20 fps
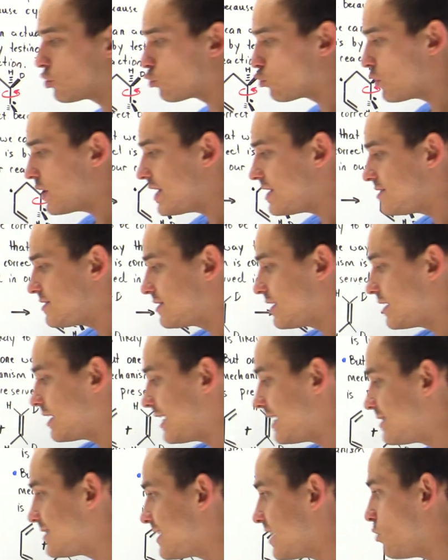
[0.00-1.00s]
the
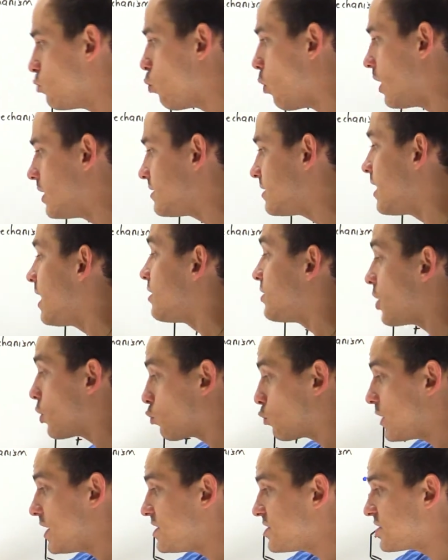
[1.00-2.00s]
reason
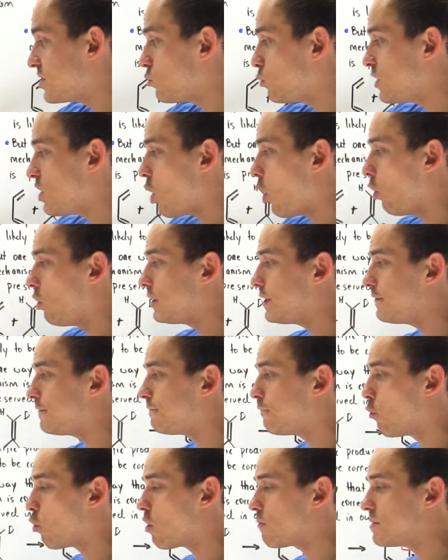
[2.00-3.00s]
we only
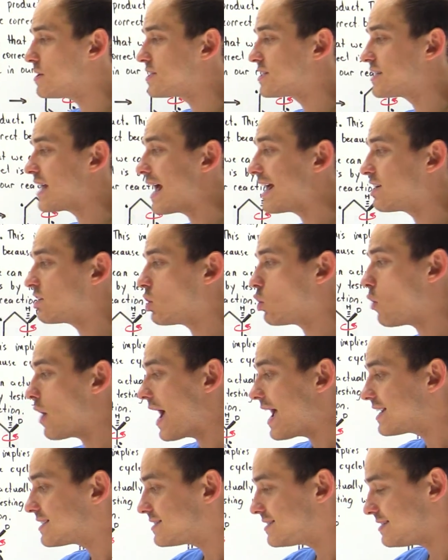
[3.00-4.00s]
form the
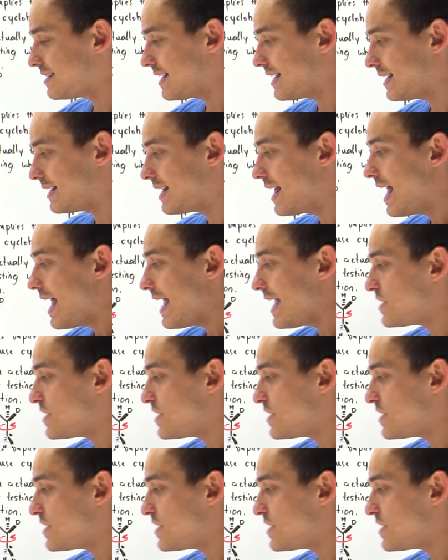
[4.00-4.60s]
cyclohexene